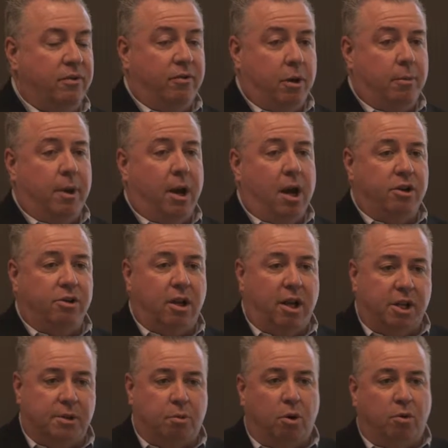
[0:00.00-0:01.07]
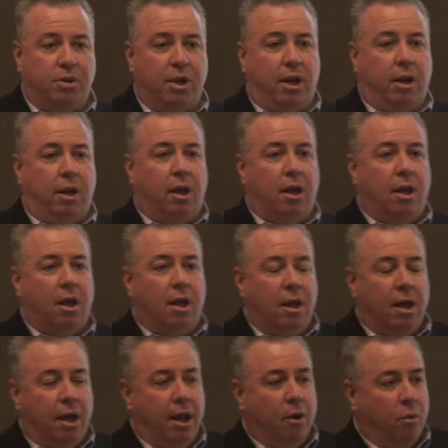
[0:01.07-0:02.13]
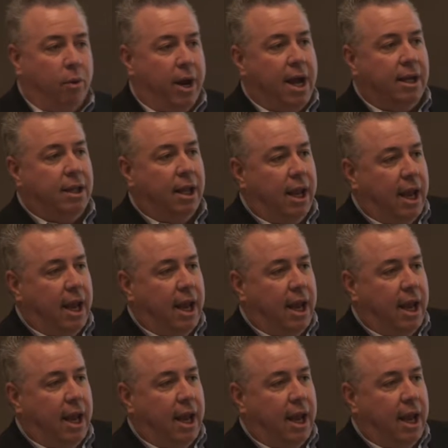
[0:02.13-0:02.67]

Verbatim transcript: from a hydrolyzed protein and then reacted